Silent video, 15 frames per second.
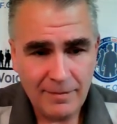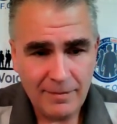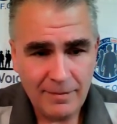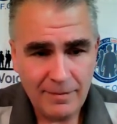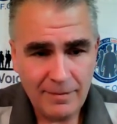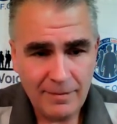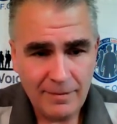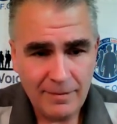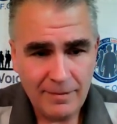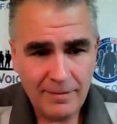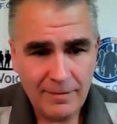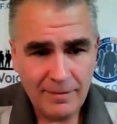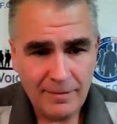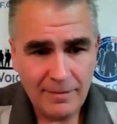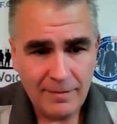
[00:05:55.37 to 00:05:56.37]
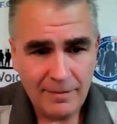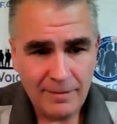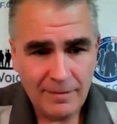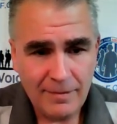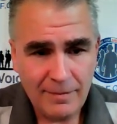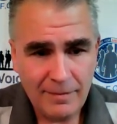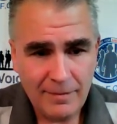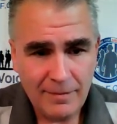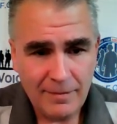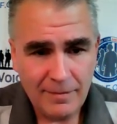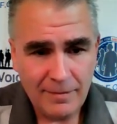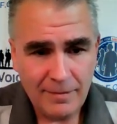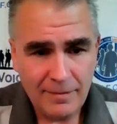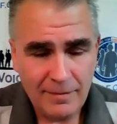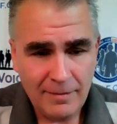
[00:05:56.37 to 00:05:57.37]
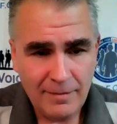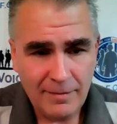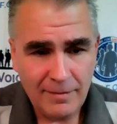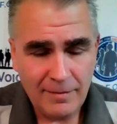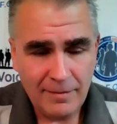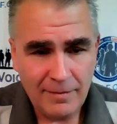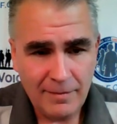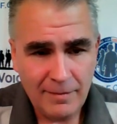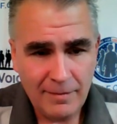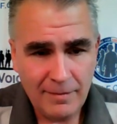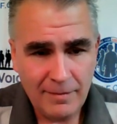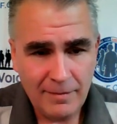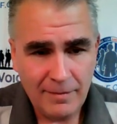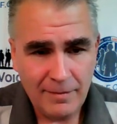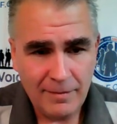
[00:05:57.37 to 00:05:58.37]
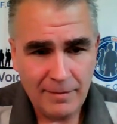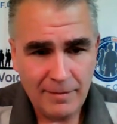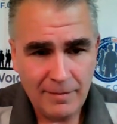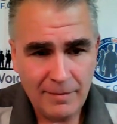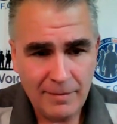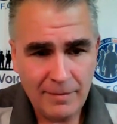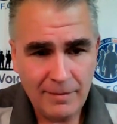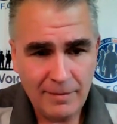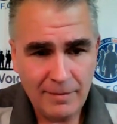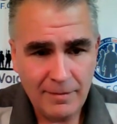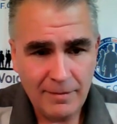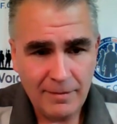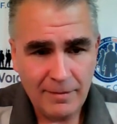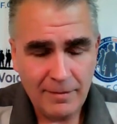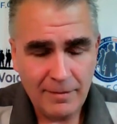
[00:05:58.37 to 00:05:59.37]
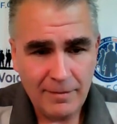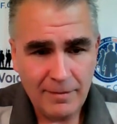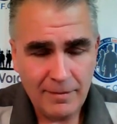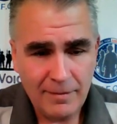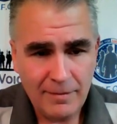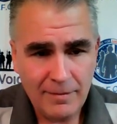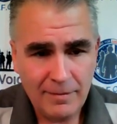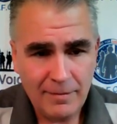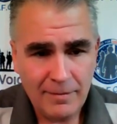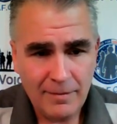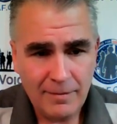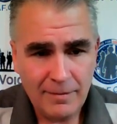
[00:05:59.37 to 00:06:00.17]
This person isn't speaking.